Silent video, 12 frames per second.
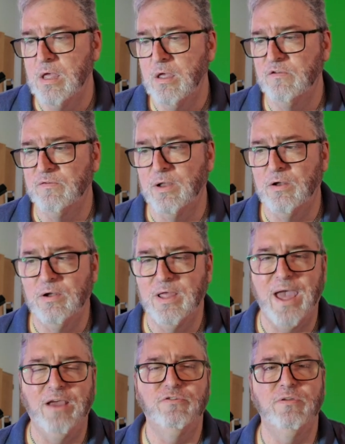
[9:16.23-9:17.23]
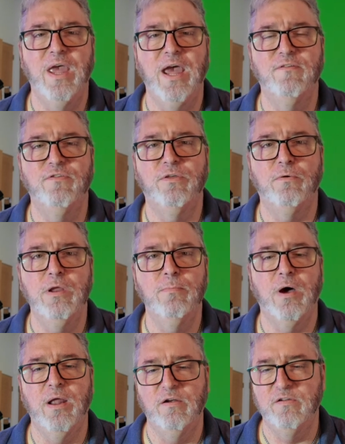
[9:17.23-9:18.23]
so I don't actually have 3
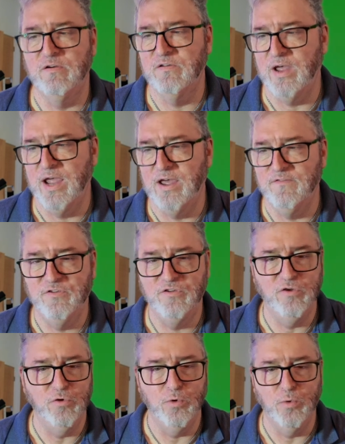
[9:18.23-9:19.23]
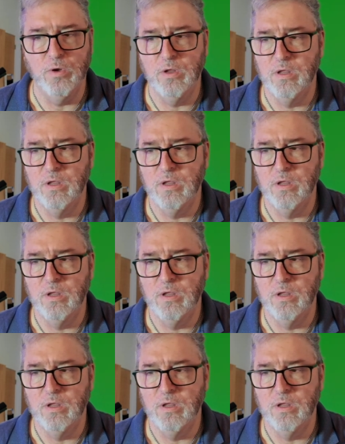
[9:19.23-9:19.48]
monitors, I have 2.